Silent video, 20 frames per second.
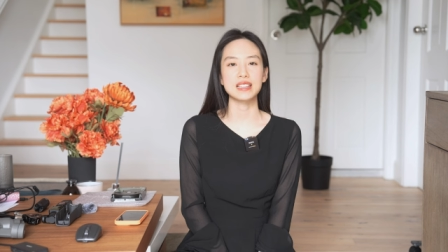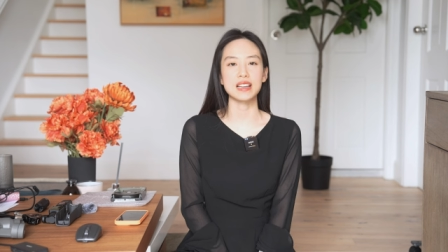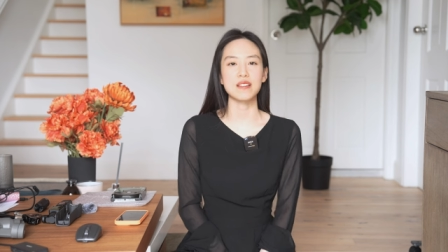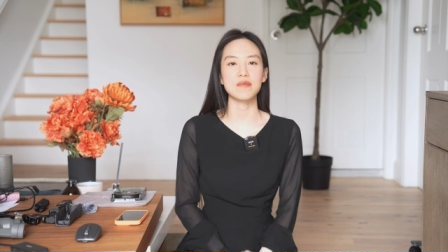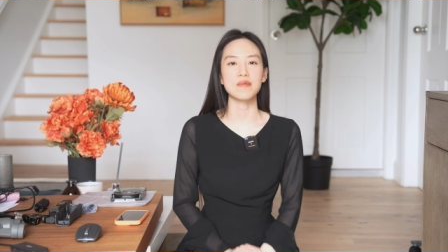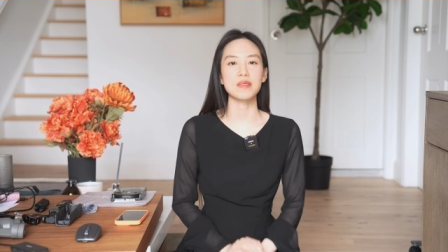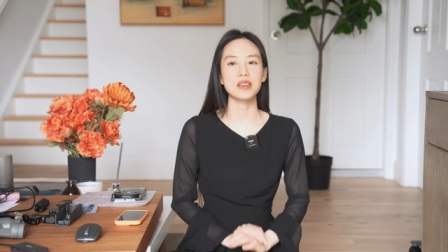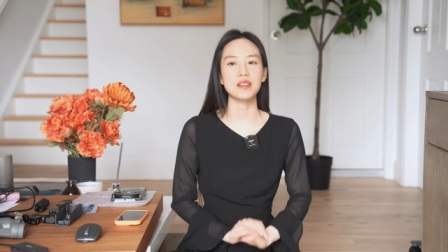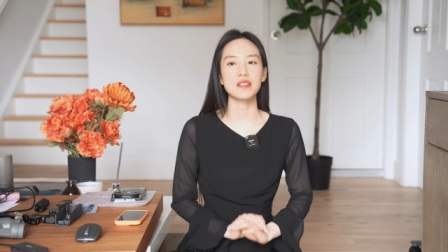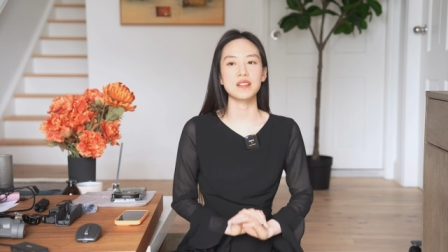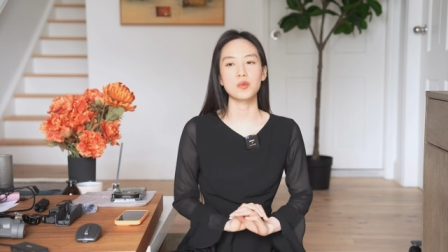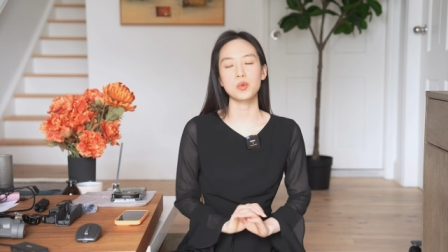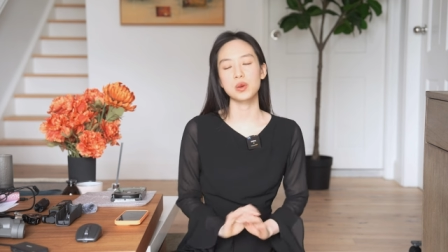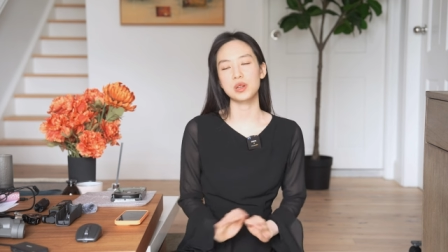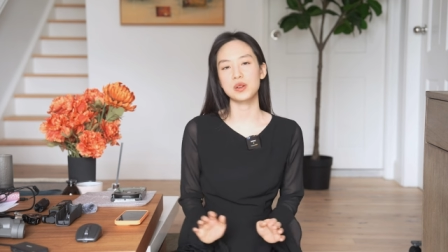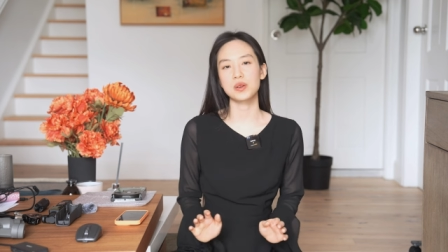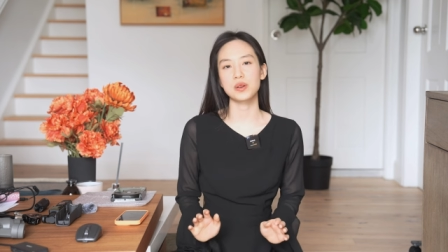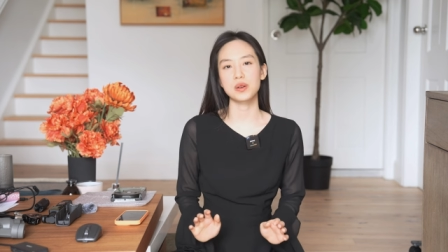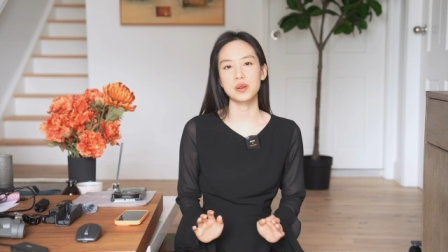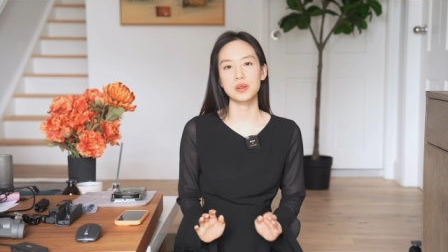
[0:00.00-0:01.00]
I've been a
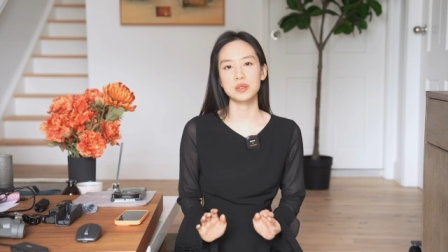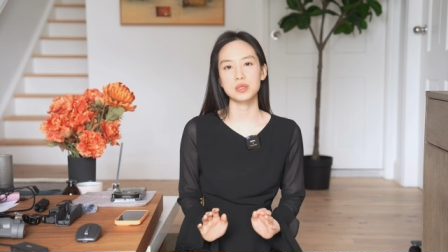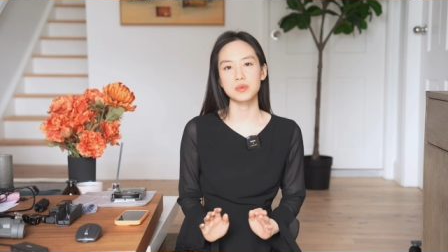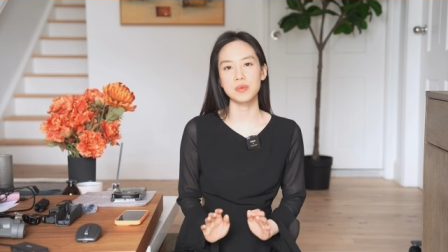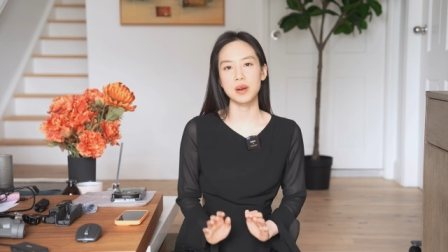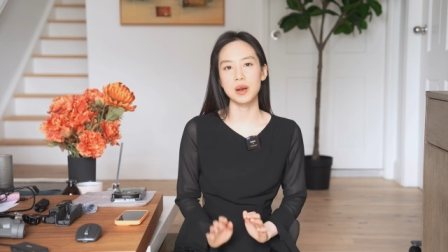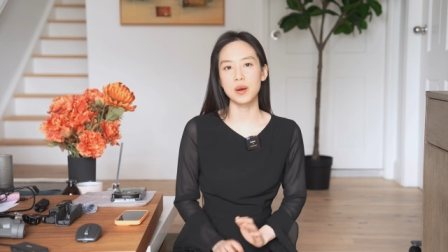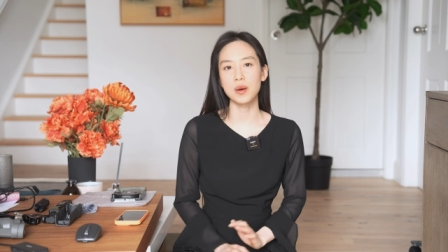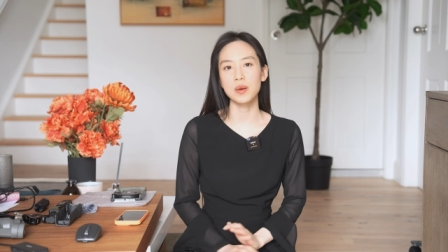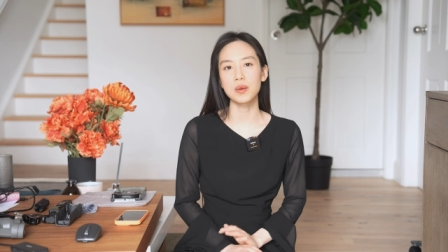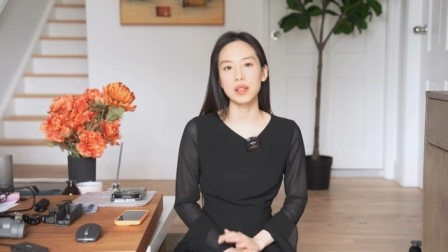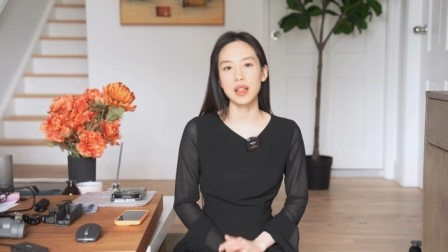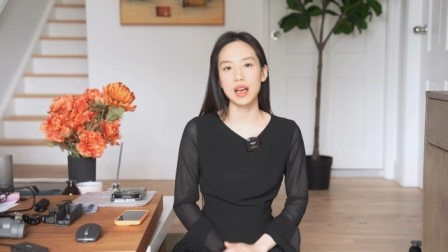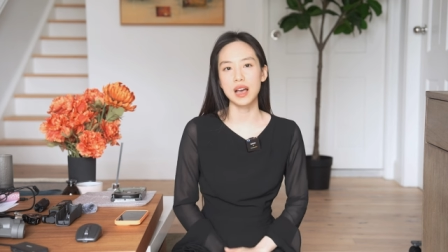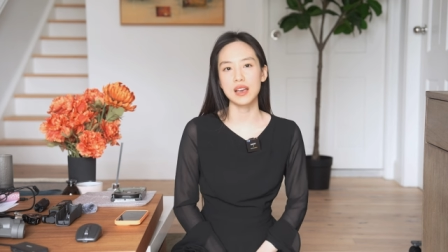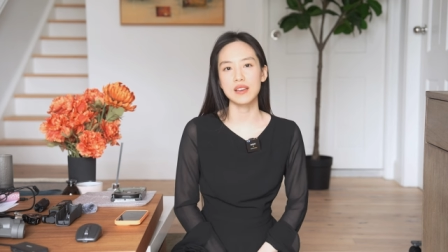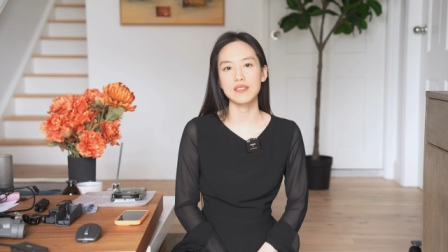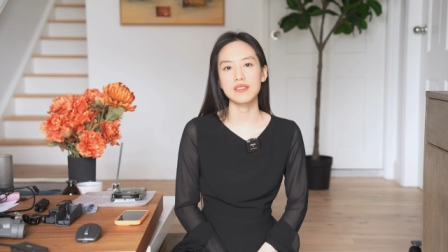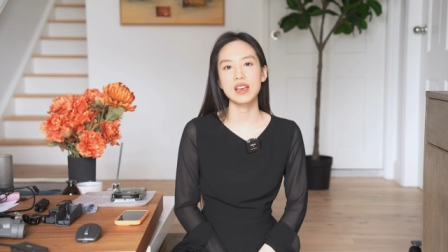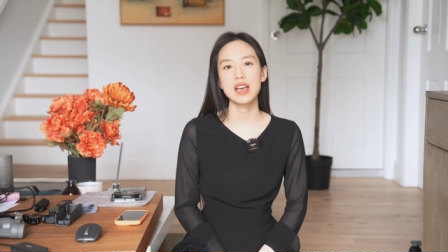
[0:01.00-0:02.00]
window girls my whole
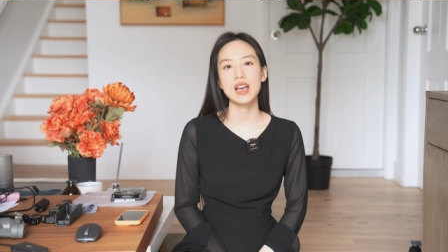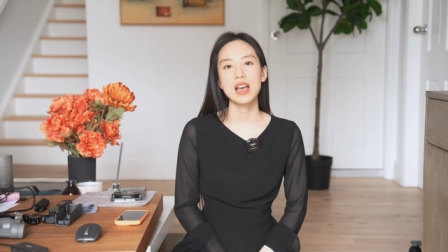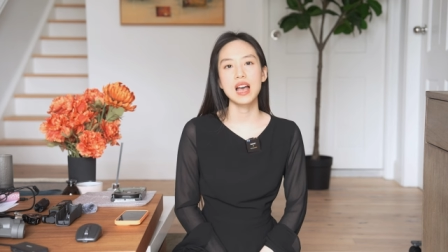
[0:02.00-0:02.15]
life.